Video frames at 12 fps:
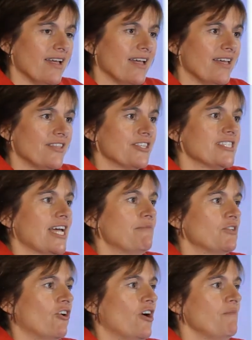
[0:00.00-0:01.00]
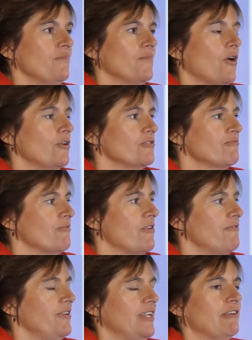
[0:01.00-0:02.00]
At the same time, I was
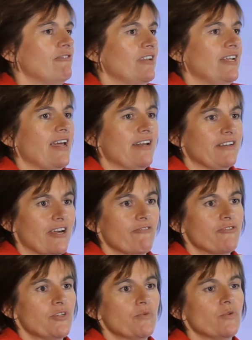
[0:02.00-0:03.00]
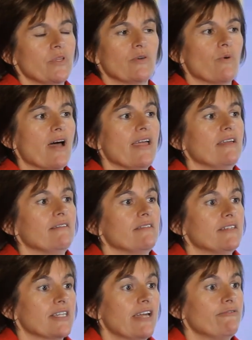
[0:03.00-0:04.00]
feeling really uncomfortable with the way
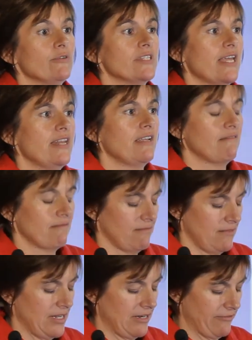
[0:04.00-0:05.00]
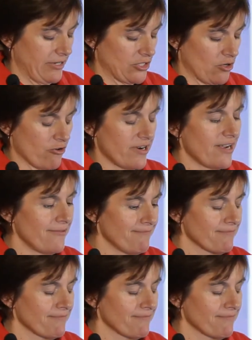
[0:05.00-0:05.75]
TAFE was heading in Victoria.